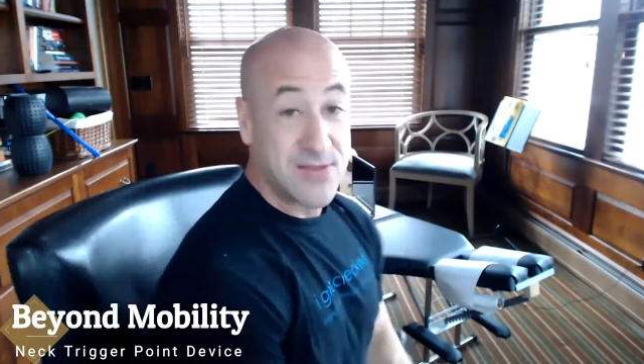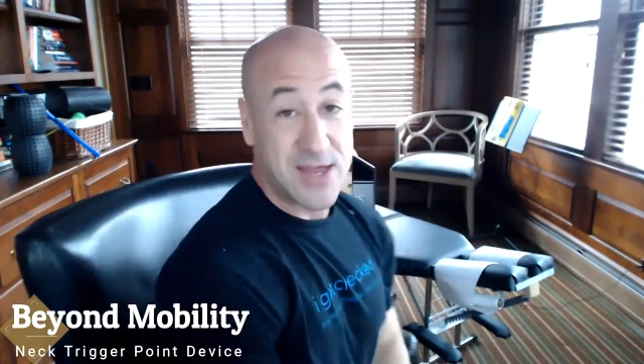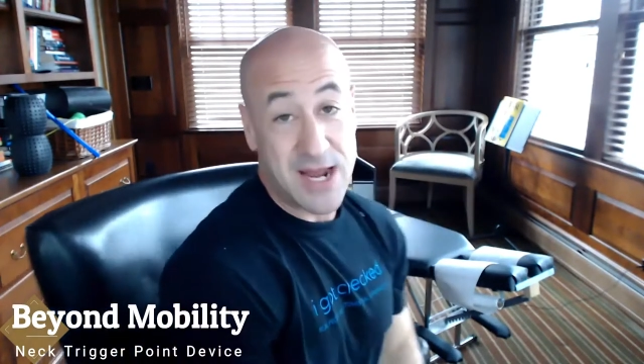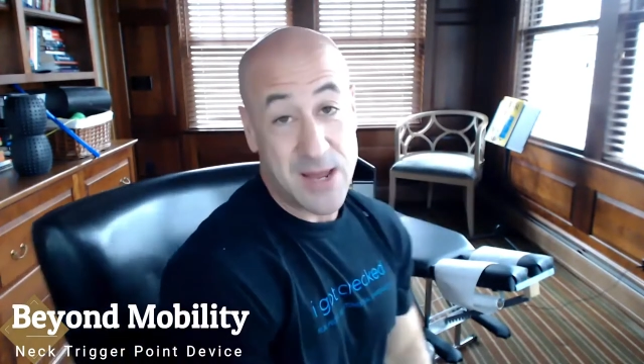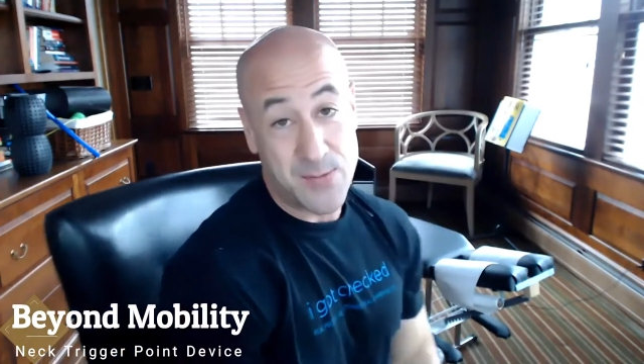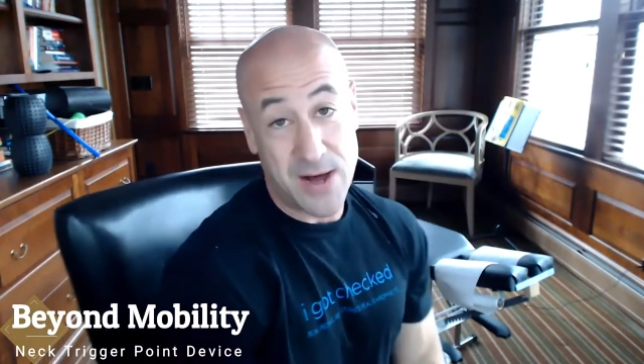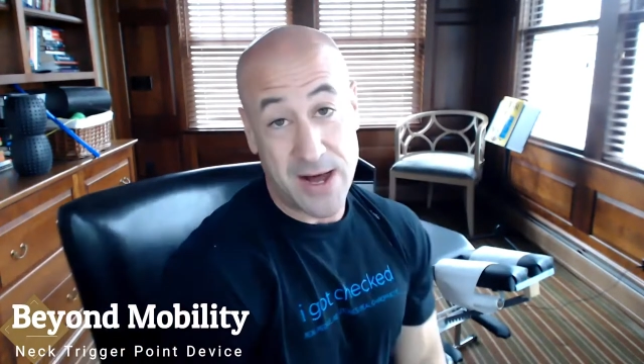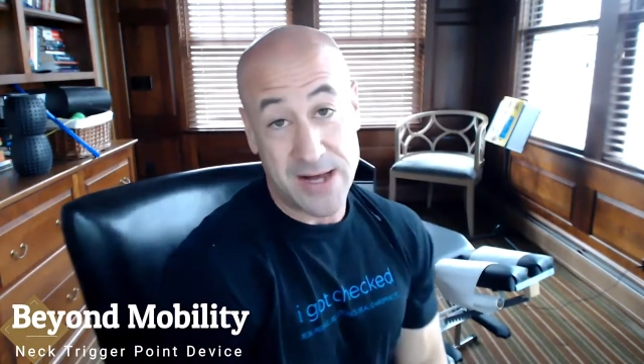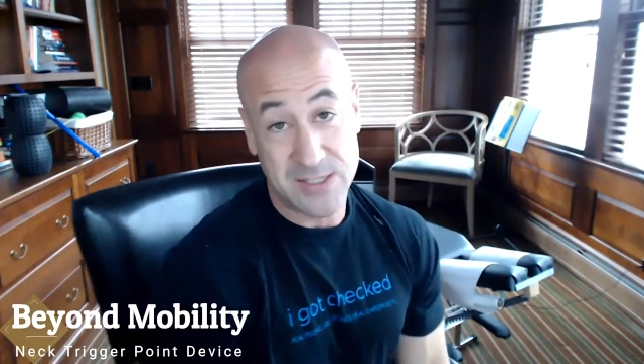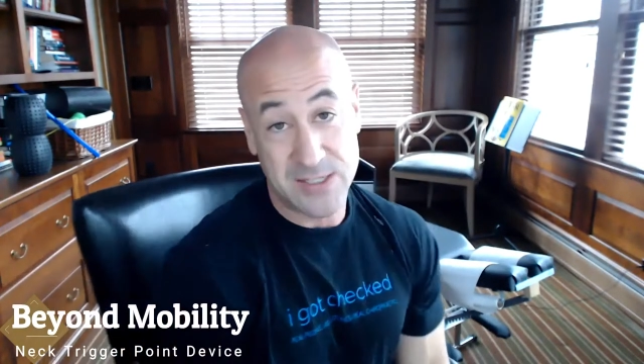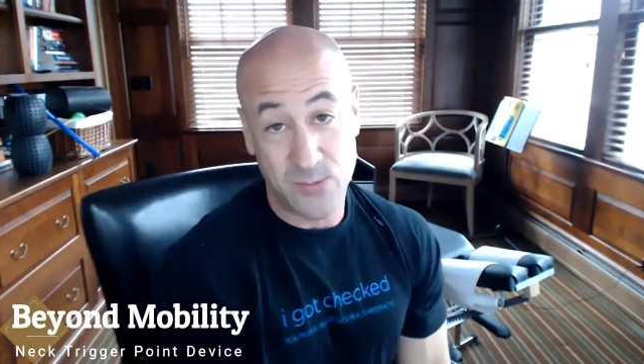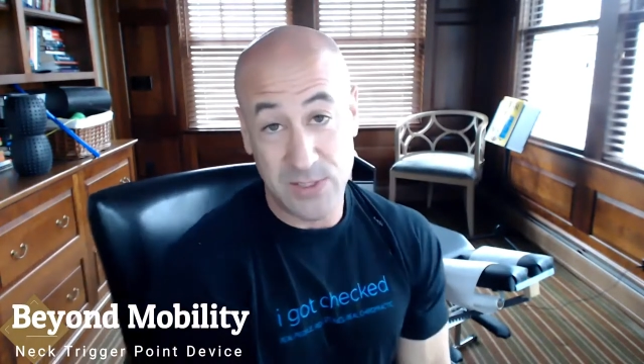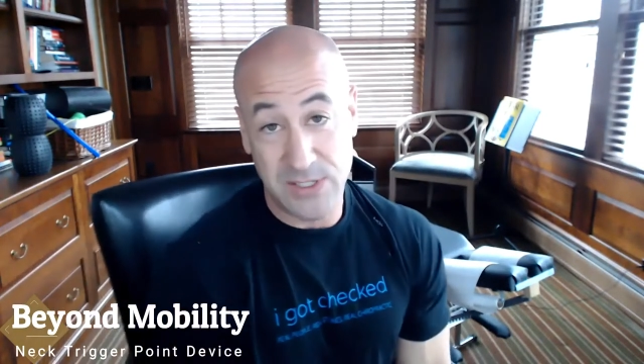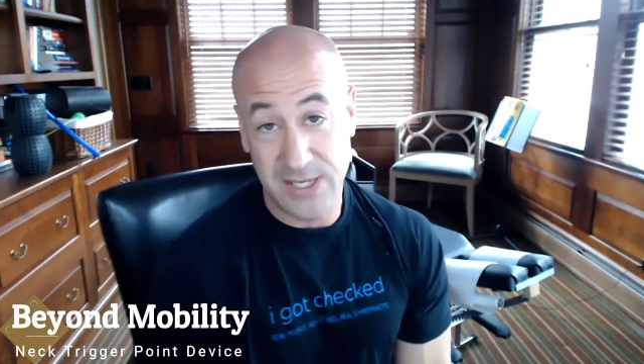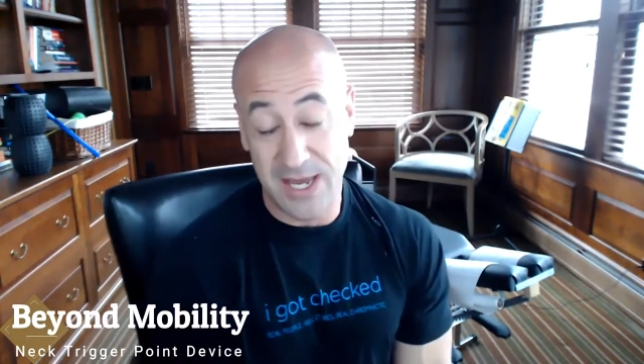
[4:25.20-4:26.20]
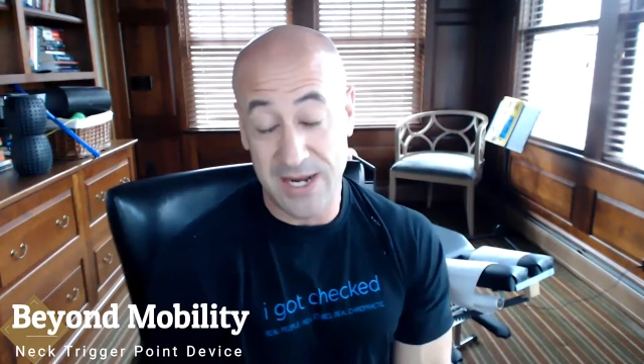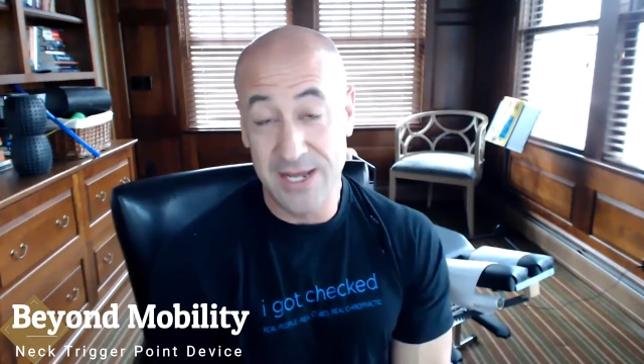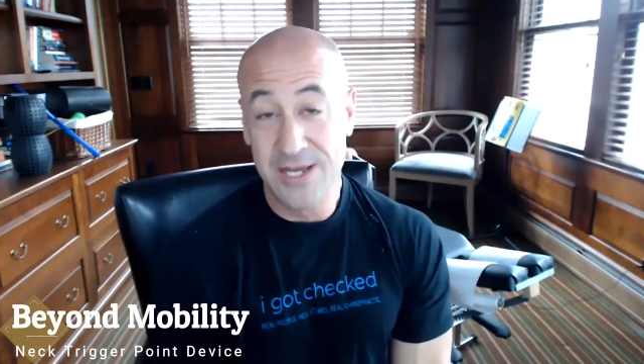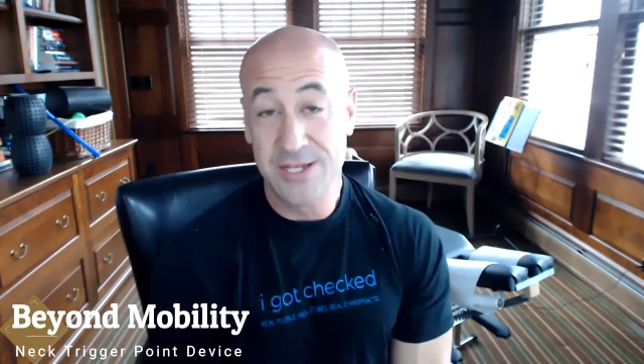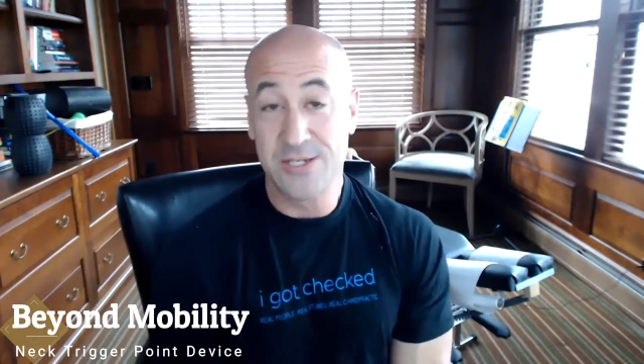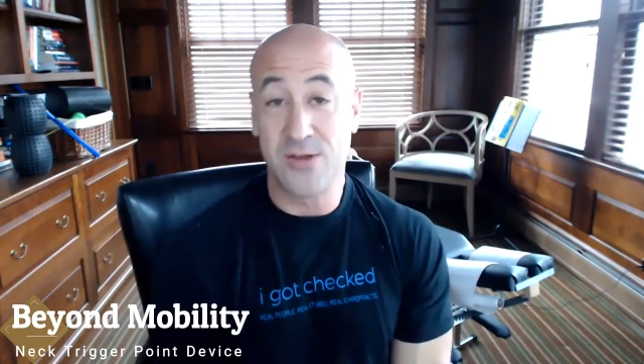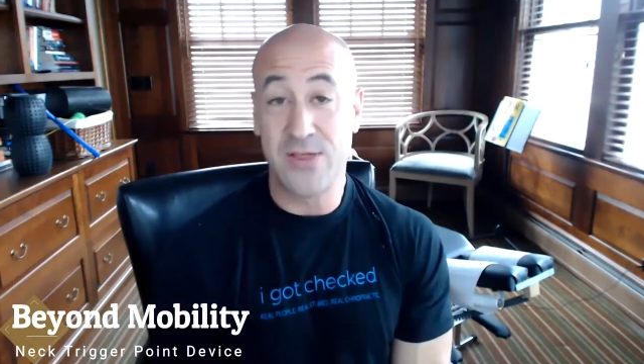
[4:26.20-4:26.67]
that I possibly can.
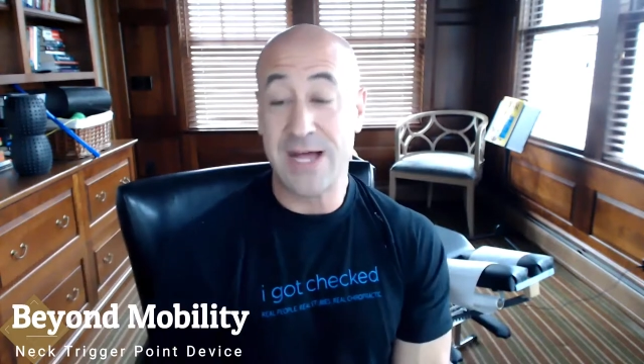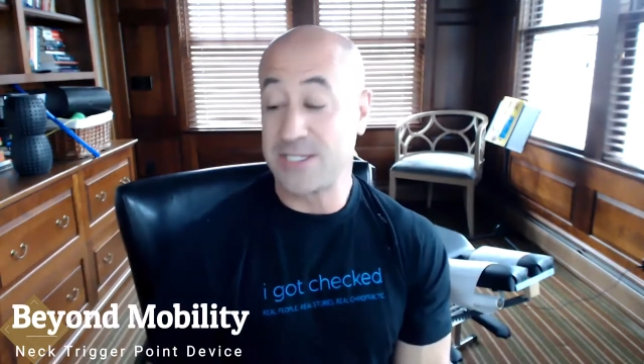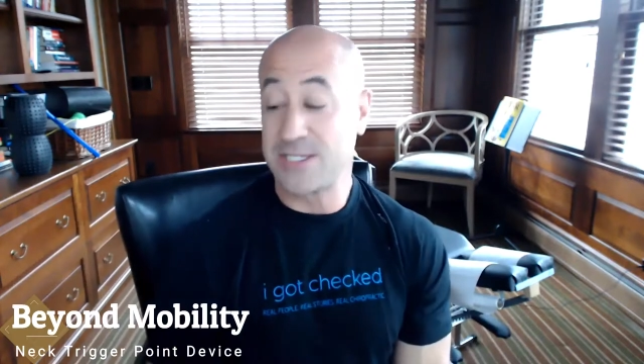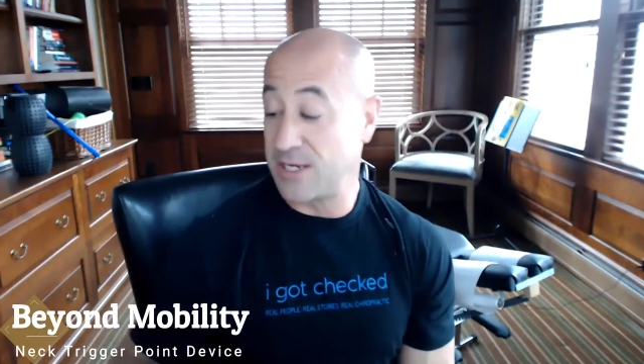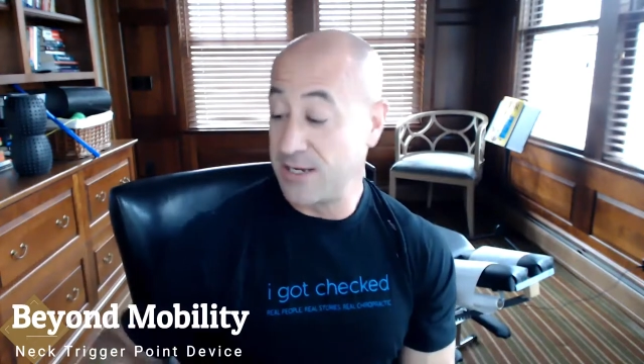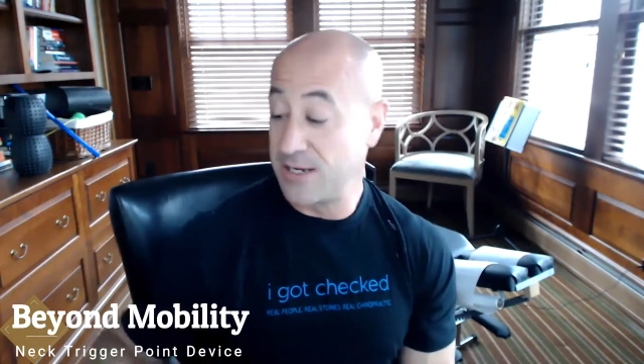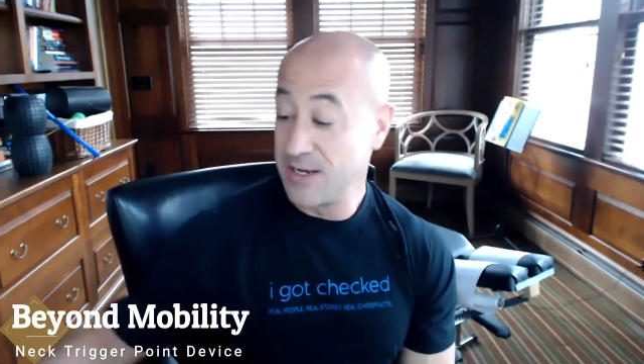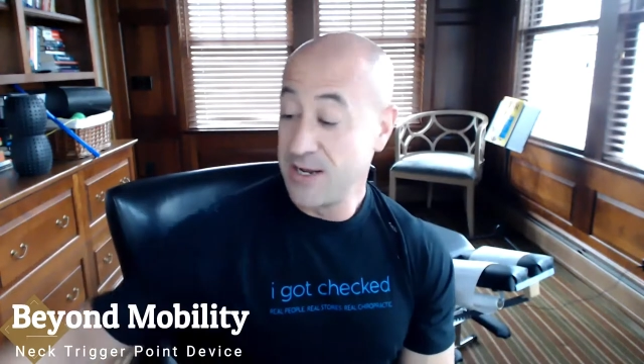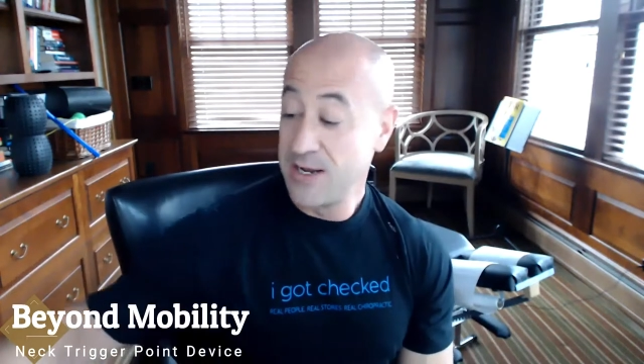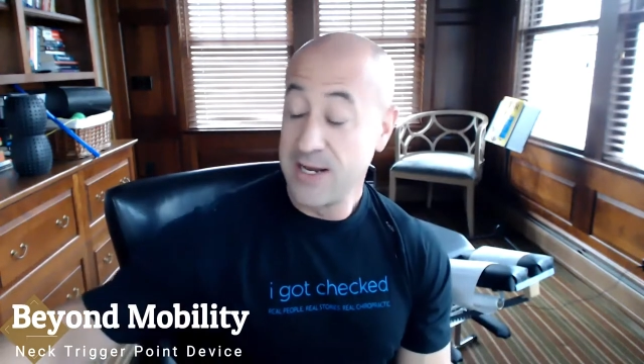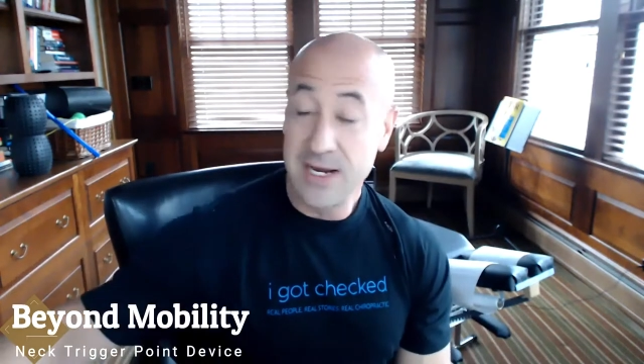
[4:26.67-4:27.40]
So that's the